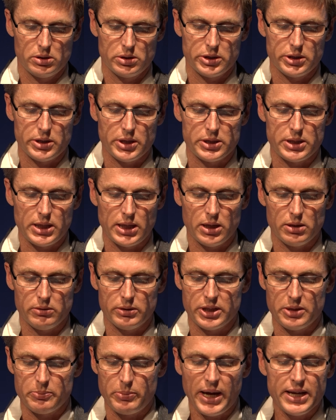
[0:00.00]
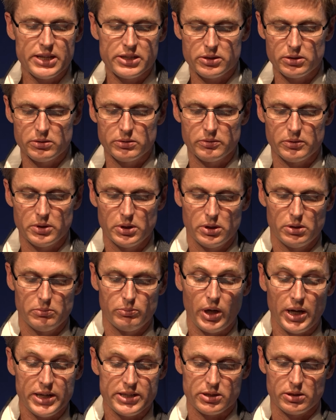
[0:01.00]
to the deer and the bison
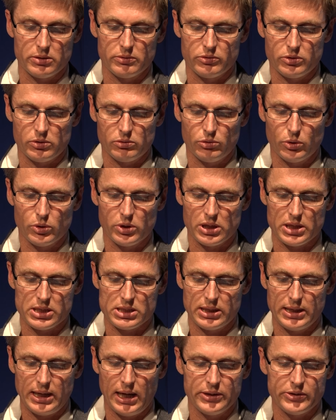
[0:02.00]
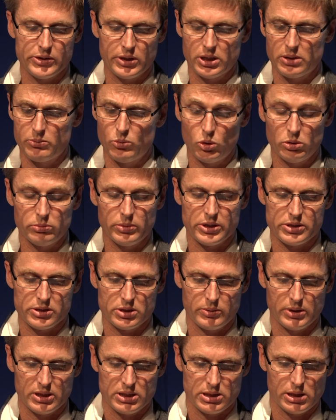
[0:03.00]
for ruthlessly hunting them almost
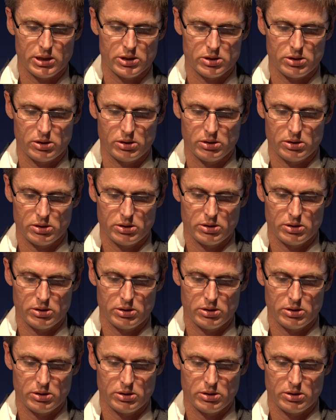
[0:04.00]
to extinction,